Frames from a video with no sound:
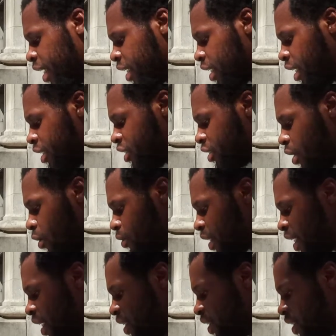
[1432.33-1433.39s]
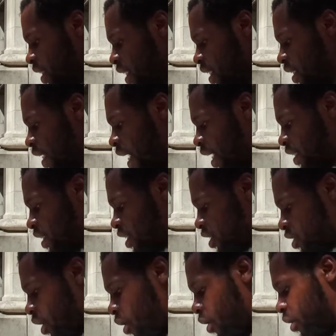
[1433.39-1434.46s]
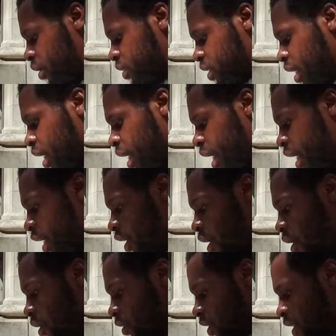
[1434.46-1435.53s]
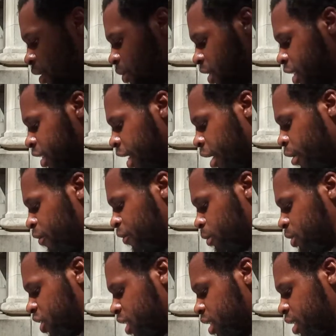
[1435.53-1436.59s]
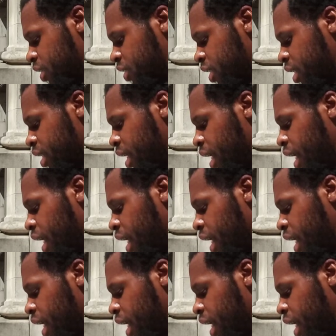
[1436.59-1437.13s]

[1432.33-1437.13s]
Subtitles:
exalt his seed as the stars, and cause them to inherit from sea to sea,